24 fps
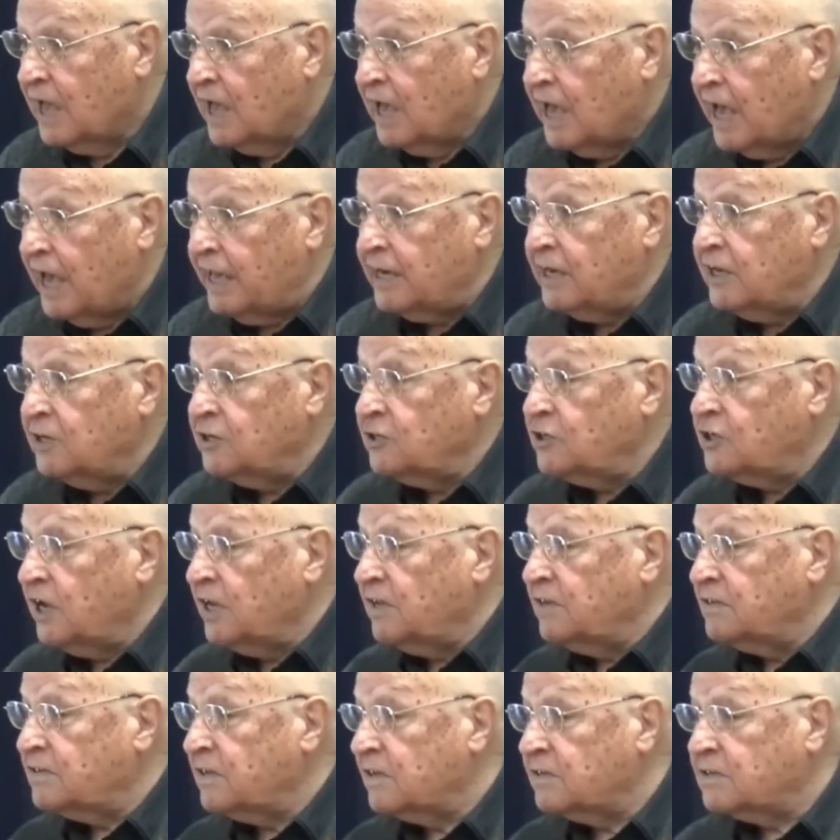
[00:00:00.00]
And in
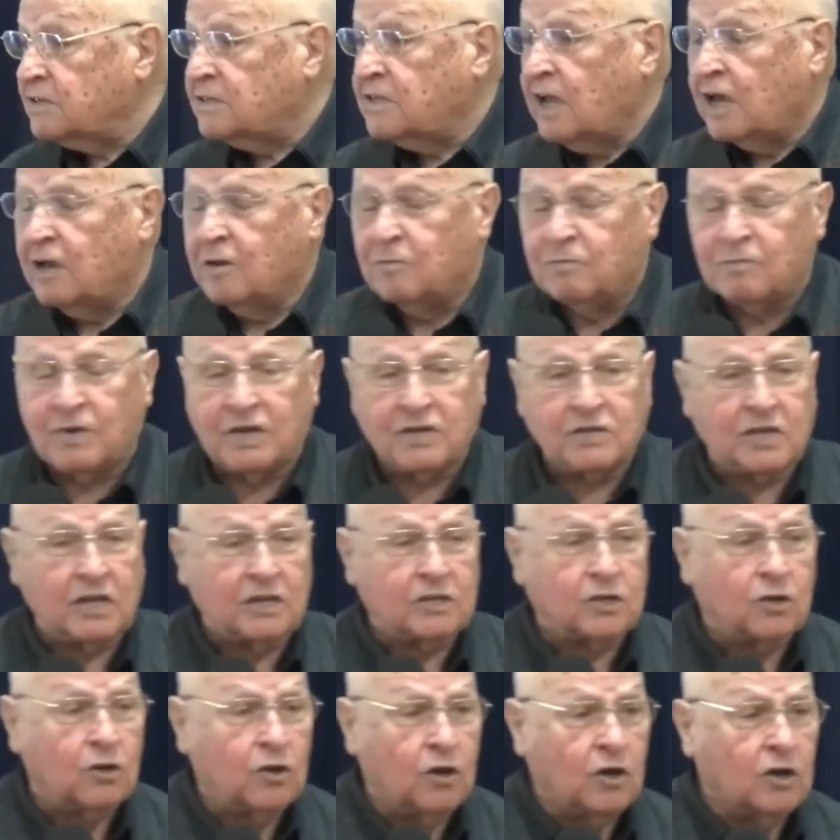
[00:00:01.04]
Jesus' name, I
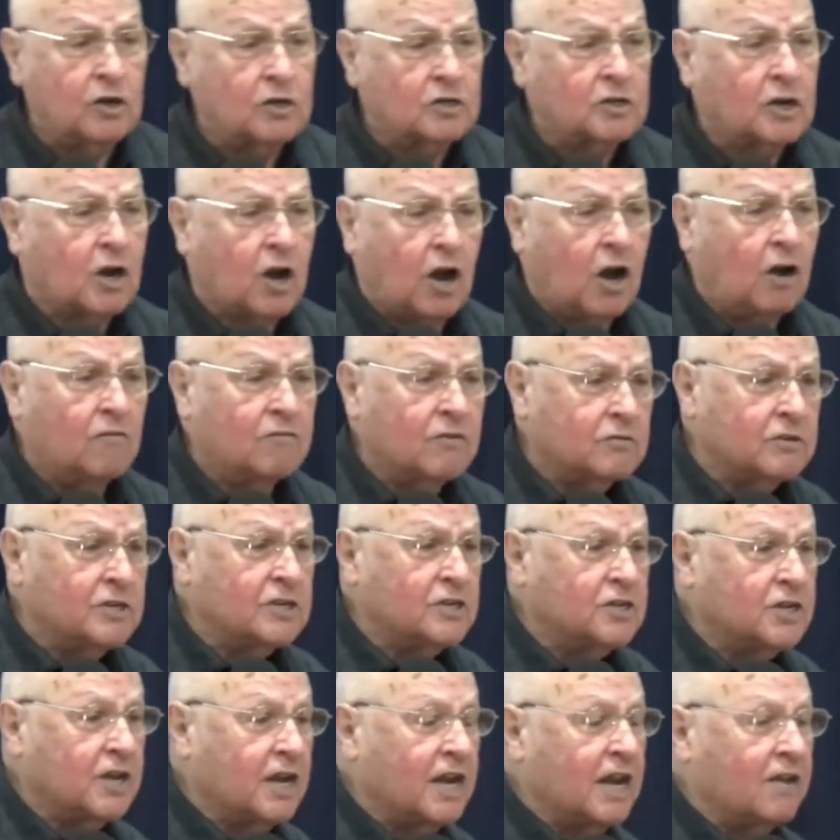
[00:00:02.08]
said, Lord, cover
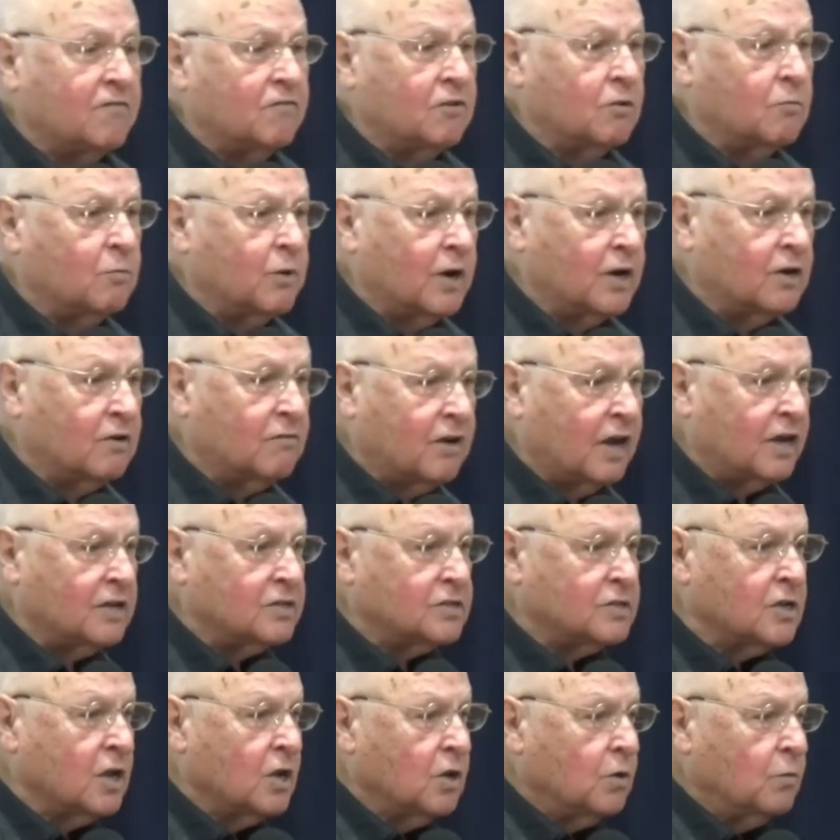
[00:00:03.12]
each and every one of
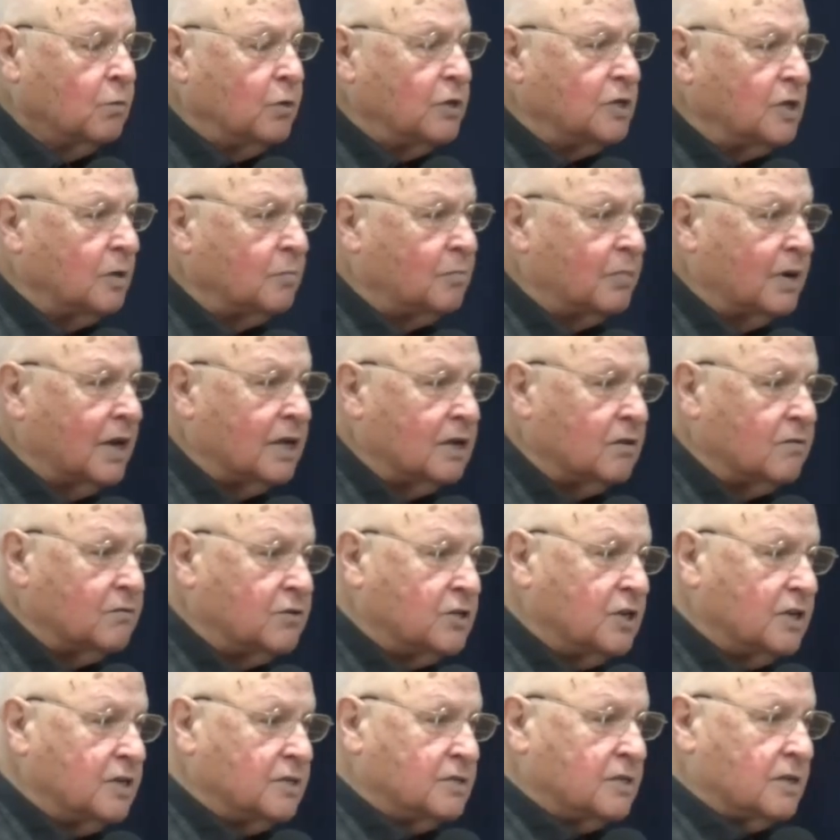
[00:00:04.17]
us with the blood of
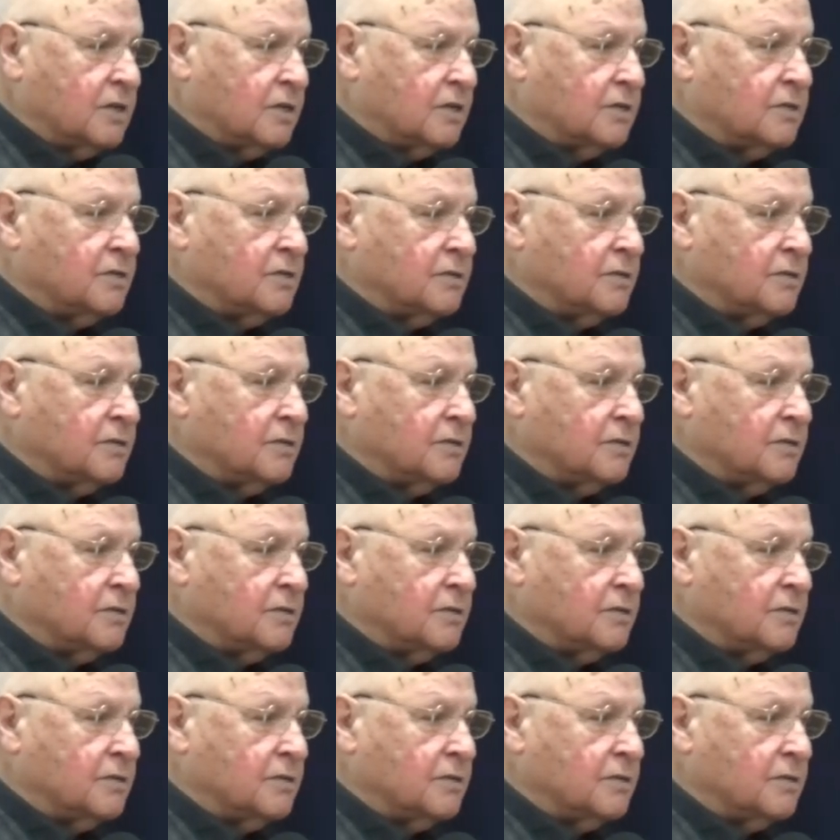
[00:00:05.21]
Jesus.